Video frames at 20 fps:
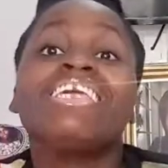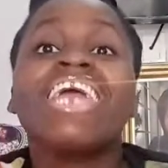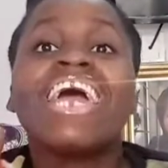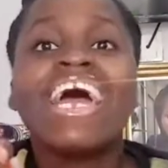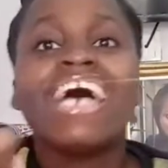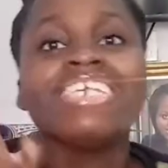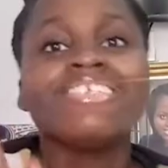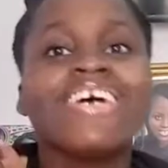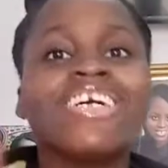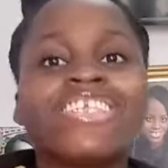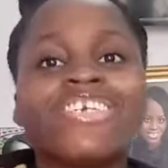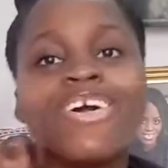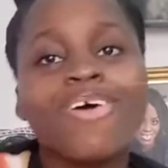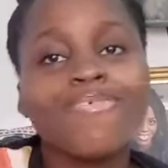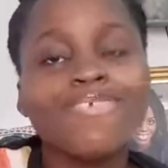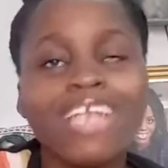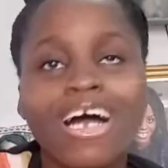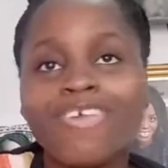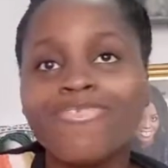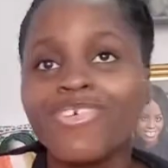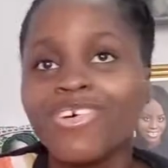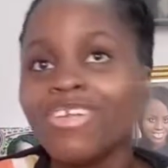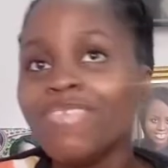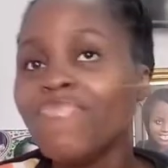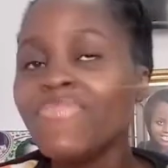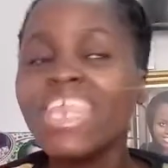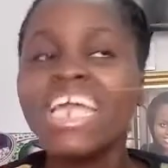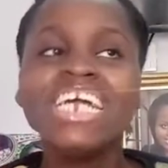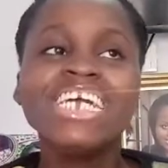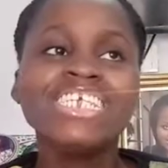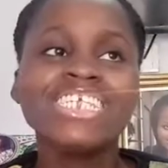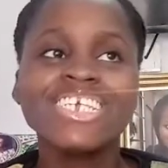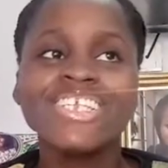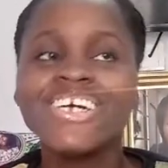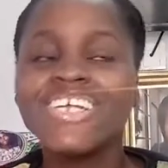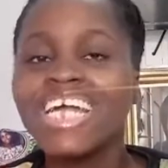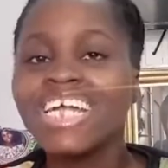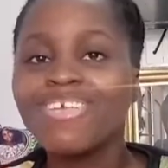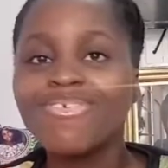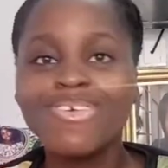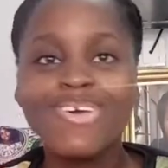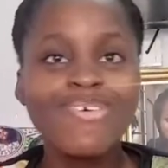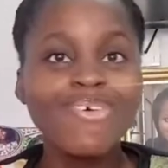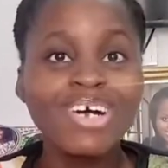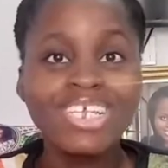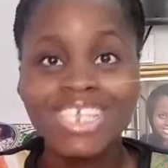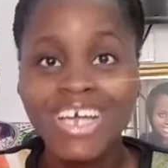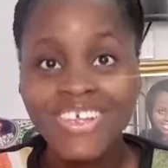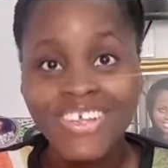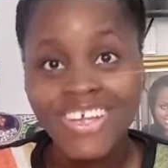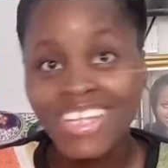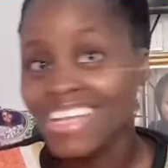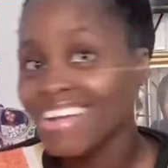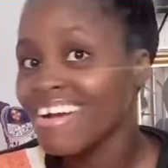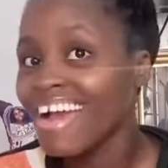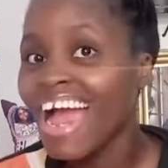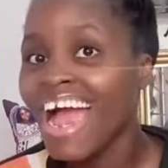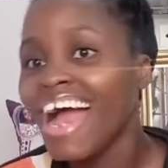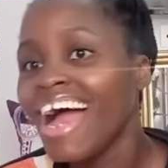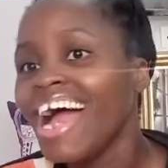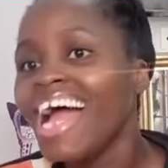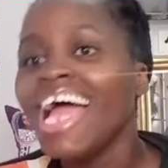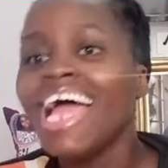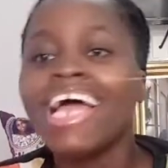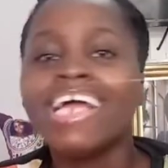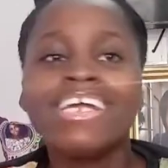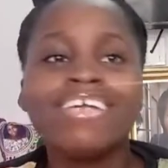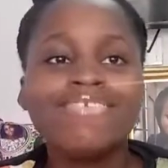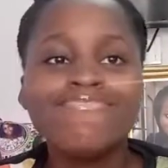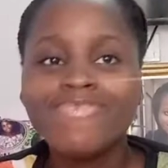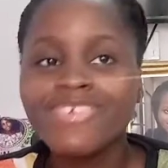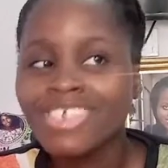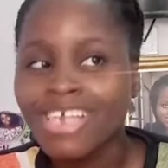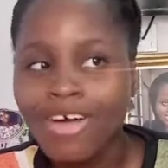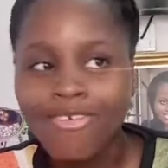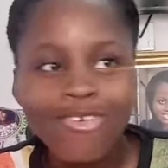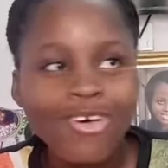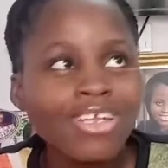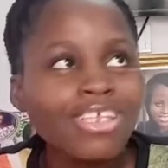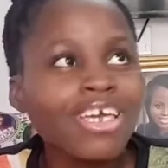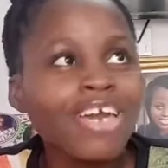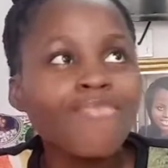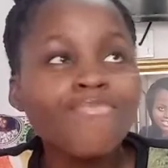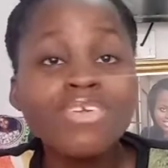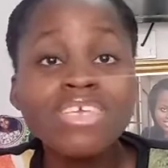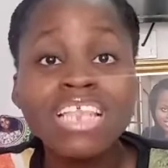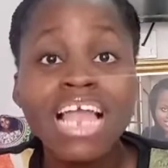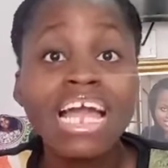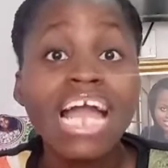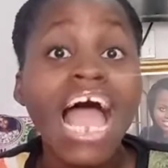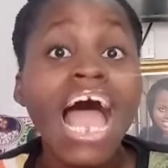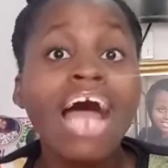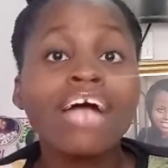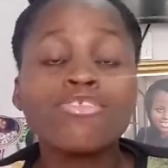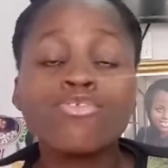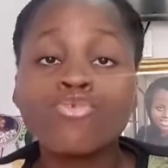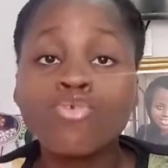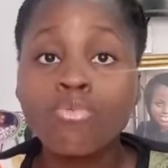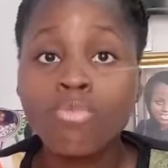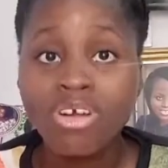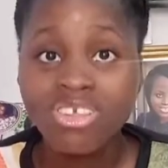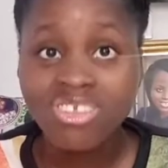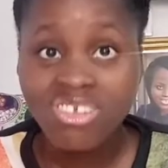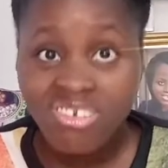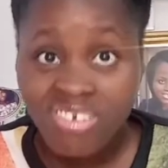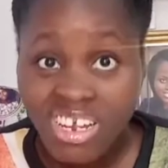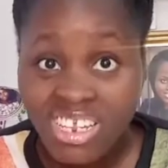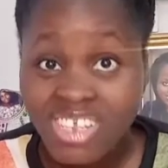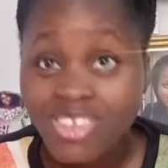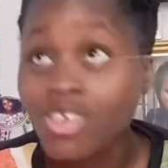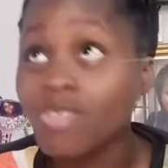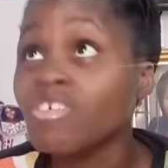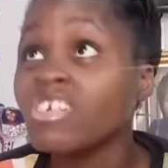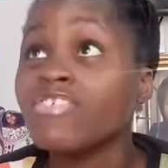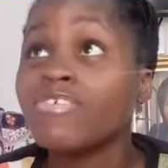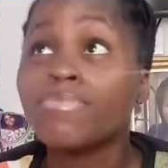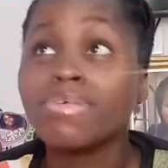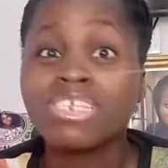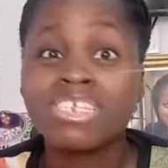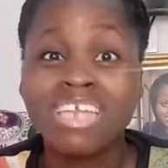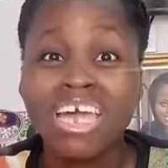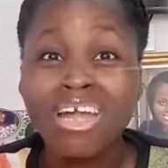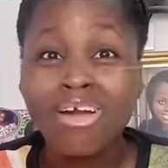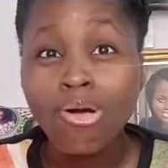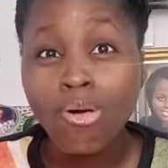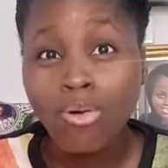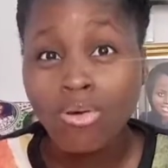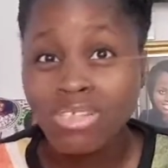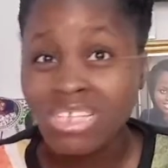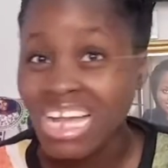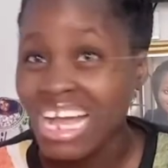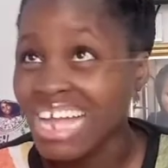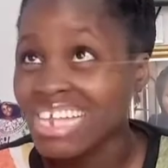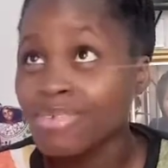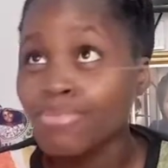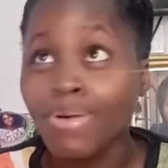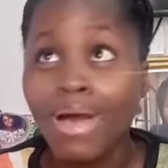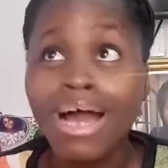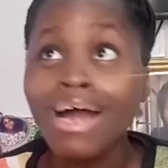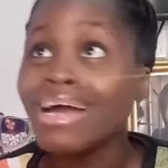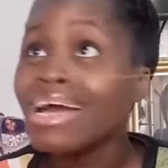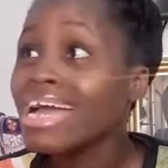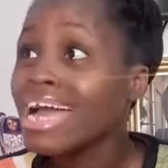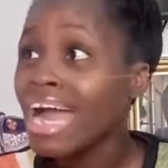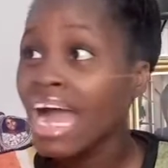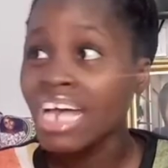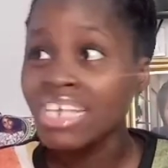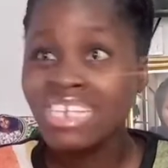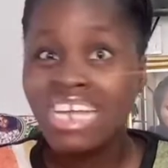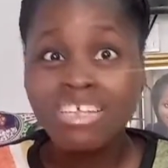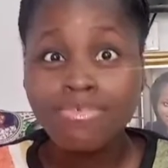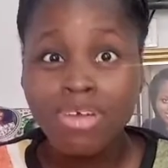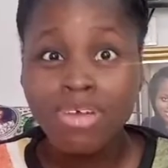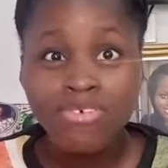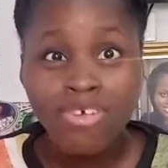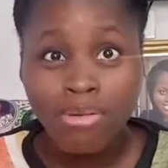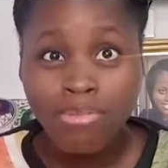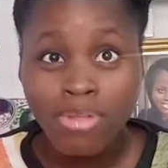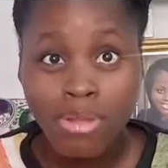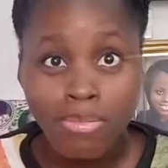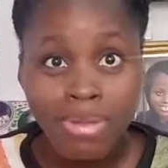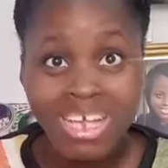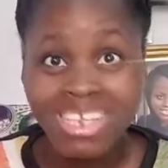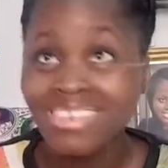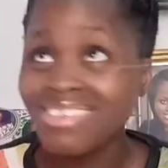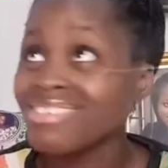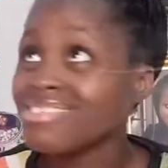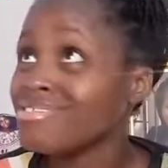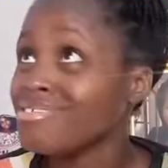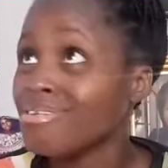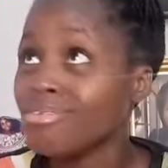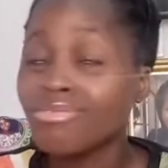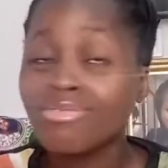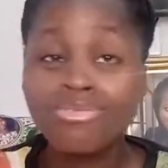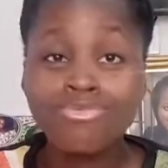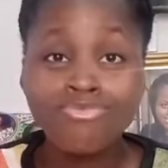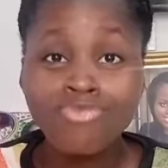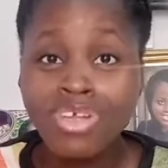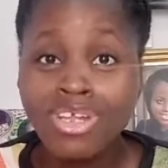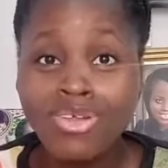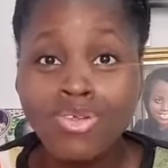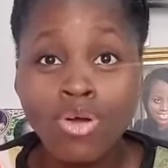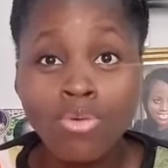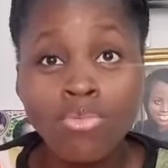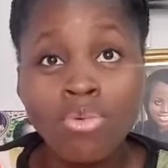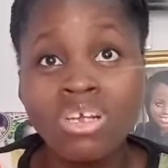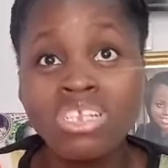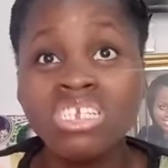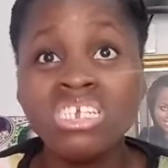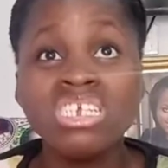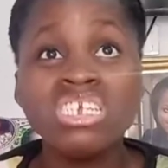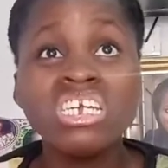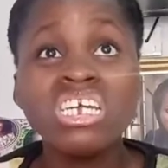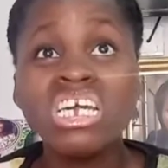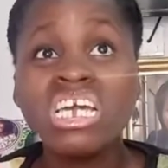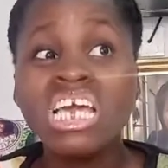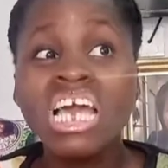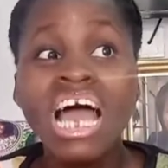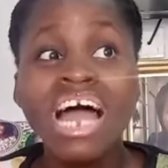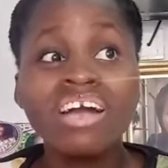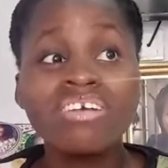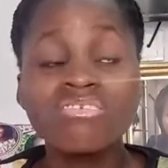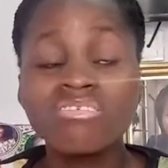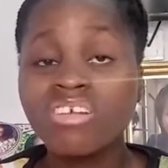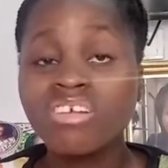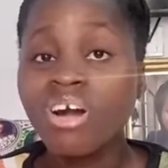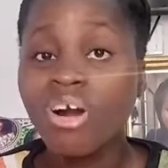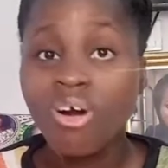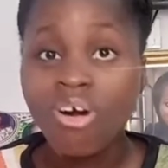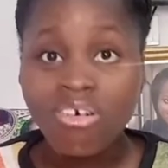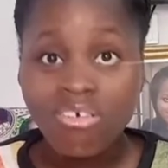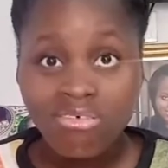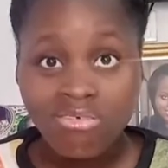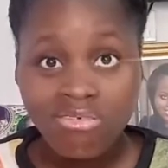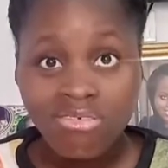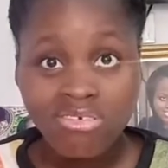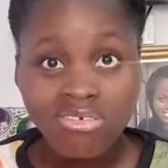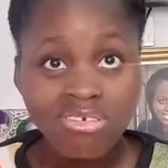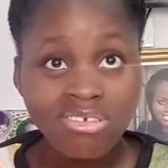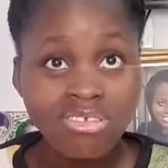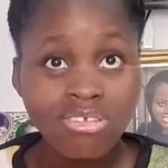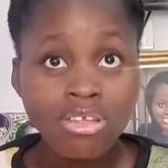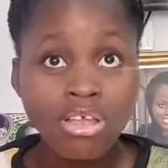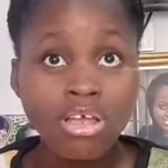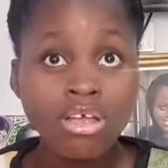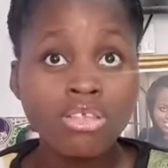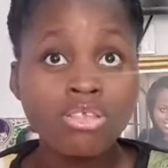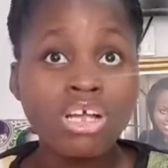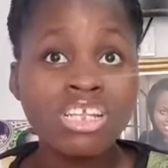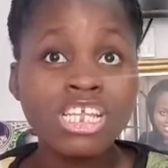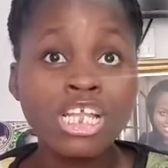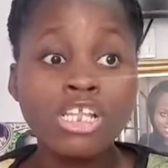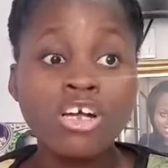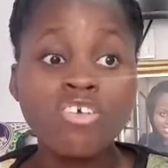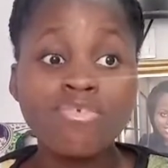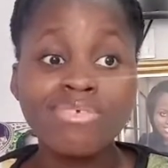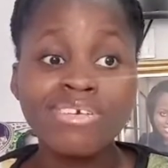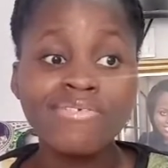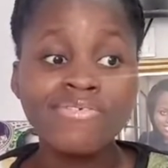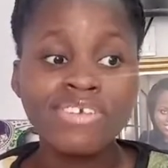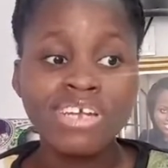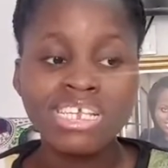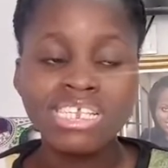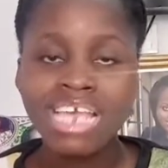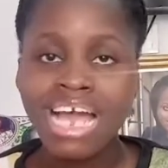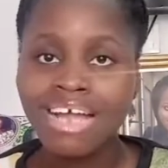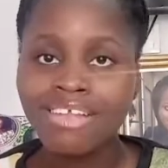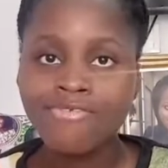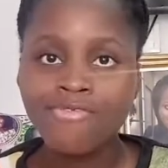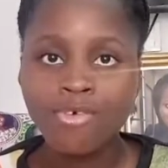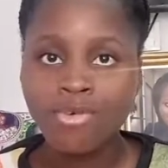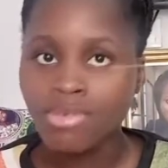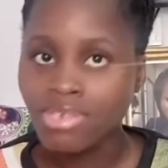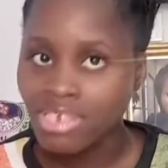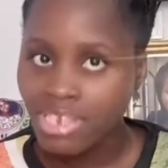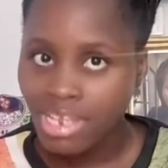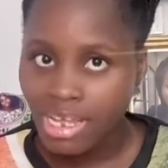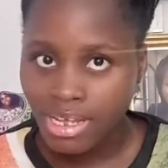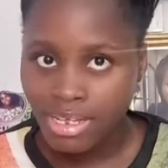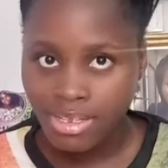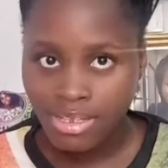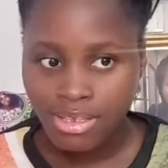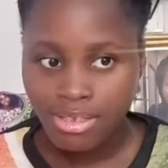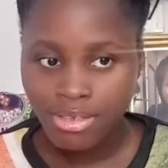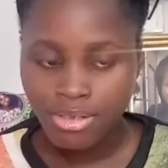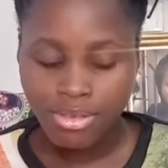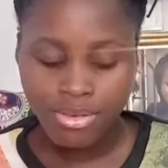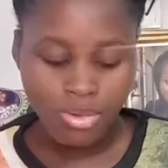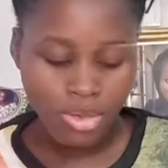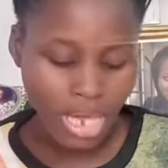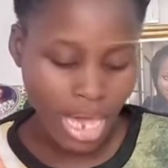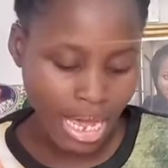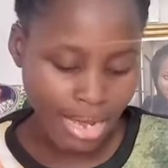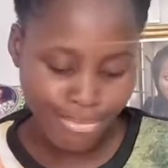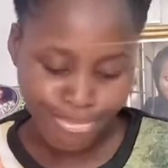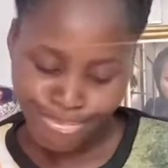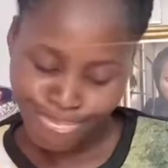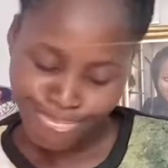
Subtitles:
yes, when she got me that phone, she loaded it with 1,000 naira. Visa phone gave me, like, I had so much credit. So it was the first person I called. As far as my family members, there was really nobody I could call. Not a lot of my friends had phones then. So yeah,